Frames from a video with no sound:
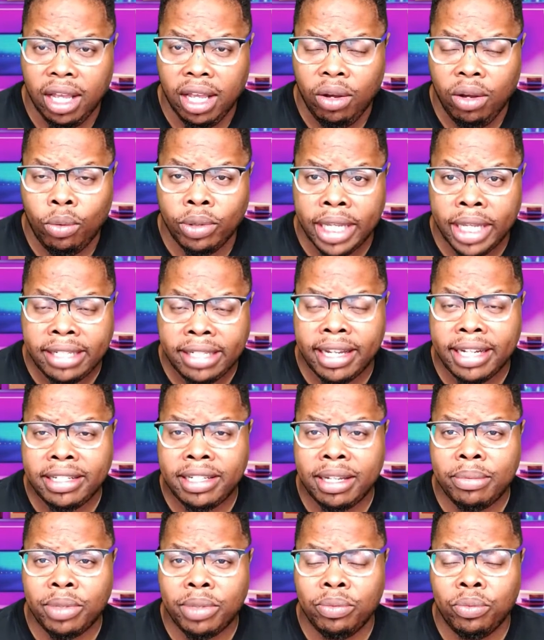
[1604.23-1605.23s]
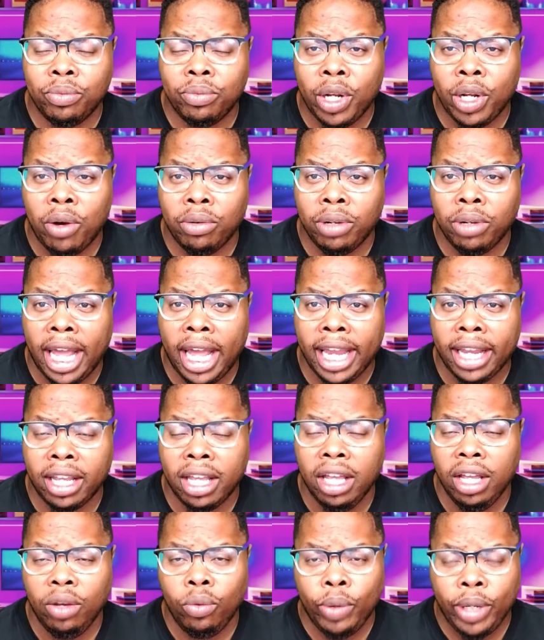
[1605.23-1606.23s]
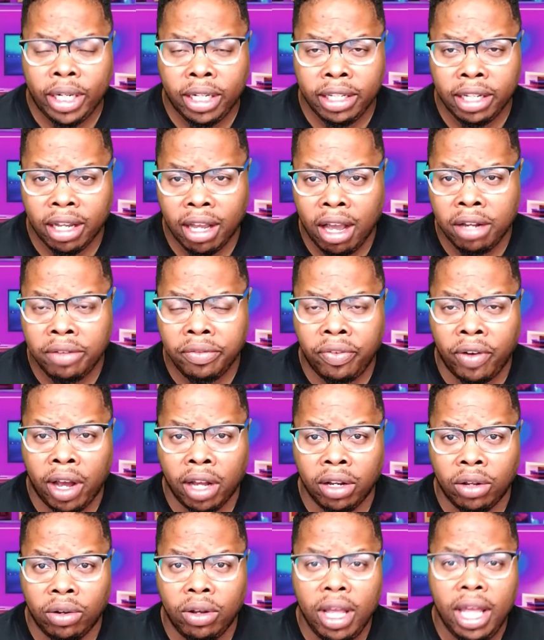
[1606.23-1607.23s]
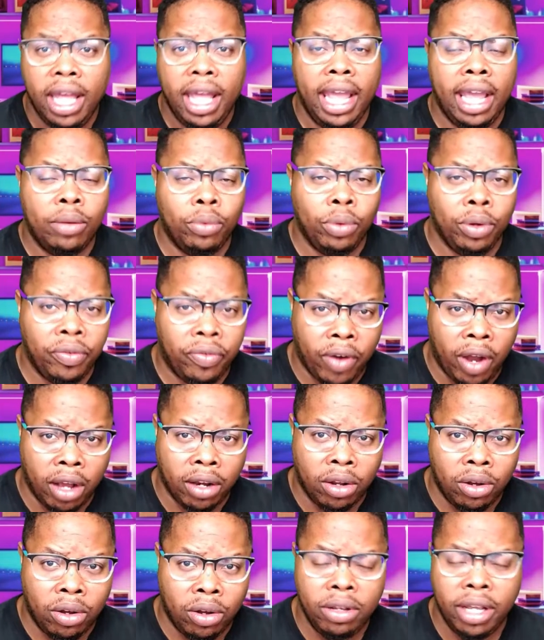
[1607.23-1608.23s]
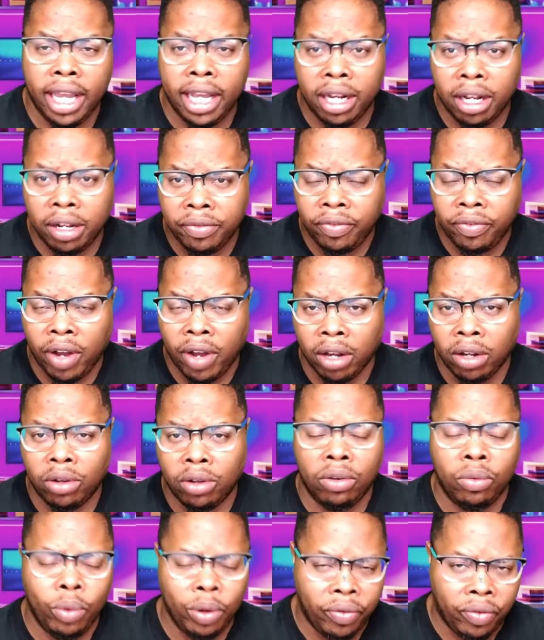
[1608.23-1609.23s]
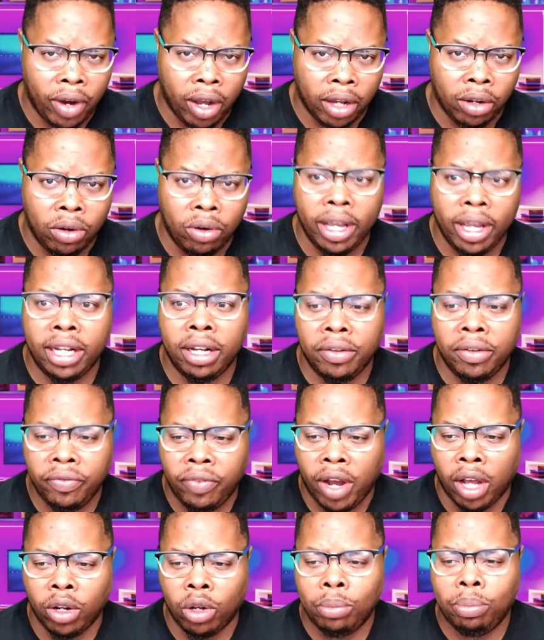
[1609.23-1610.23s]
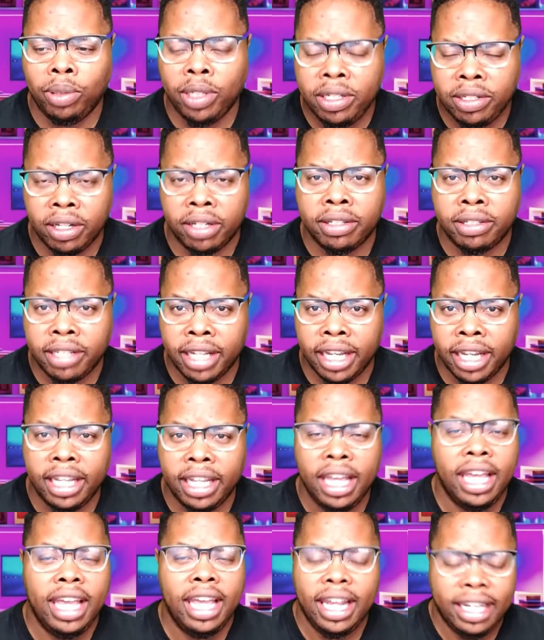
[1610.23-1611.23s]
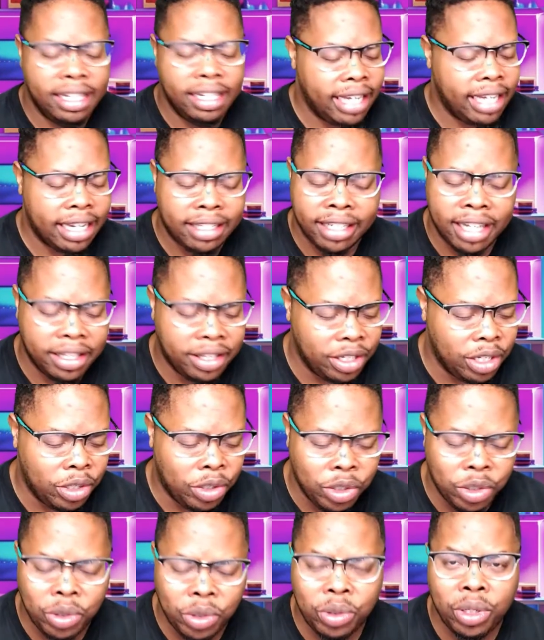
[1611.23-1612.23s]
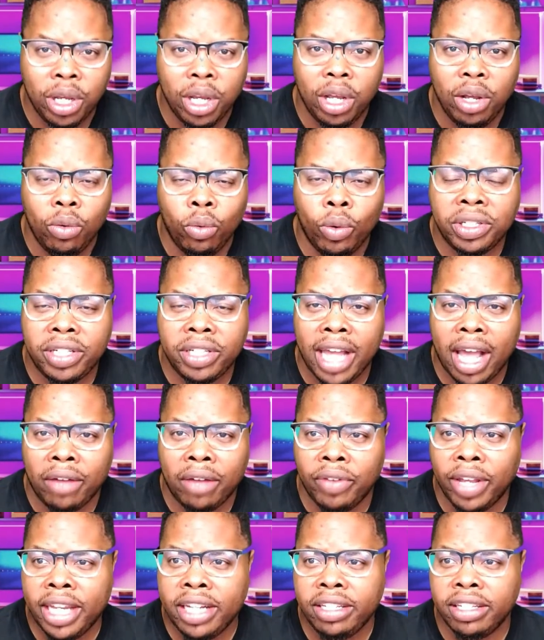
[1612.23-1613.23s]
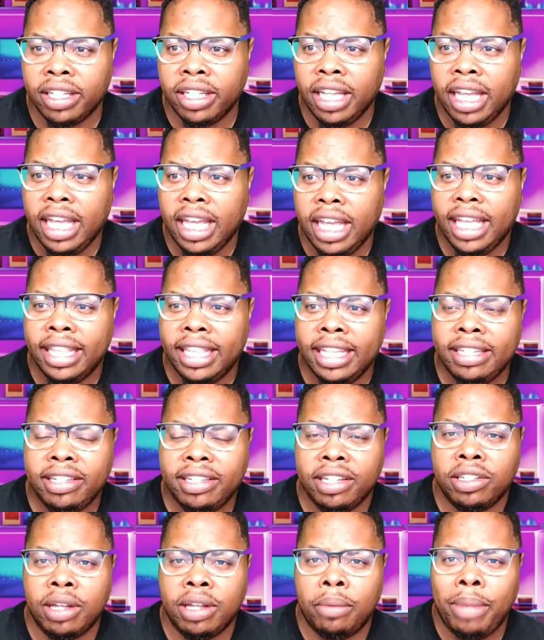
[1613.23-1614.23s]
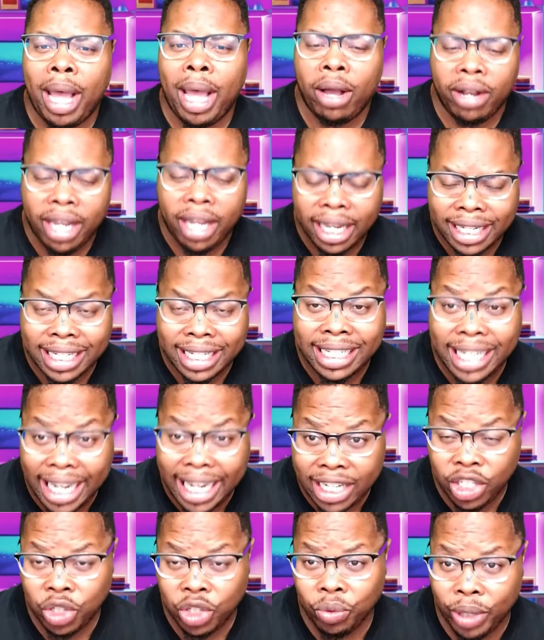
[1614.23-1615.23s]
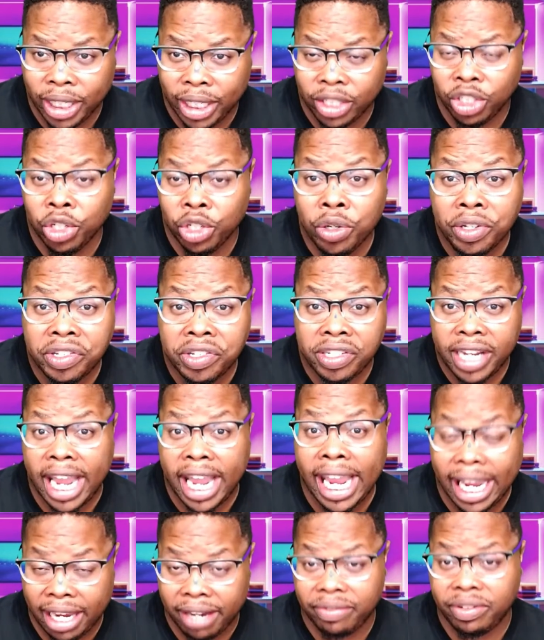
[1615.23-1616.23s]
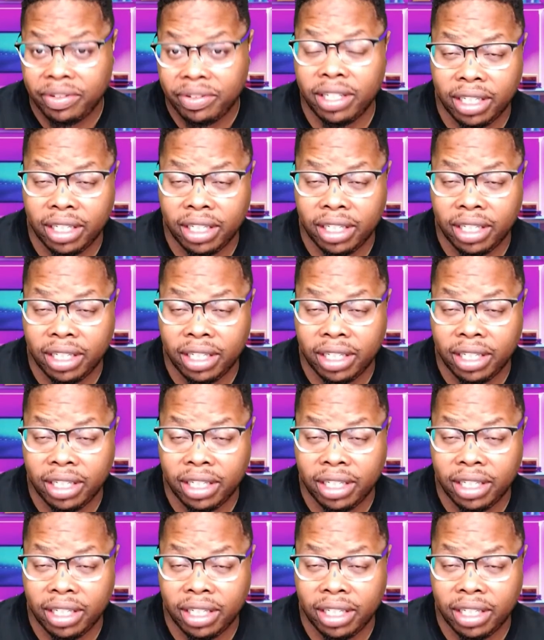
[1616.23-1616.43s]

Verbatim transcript: When they say something we don't like, we click unfollow and we follow and unfollow. We follow and unfollow. Please understand this has nothing to do with salvation. This is about continuing. You're saved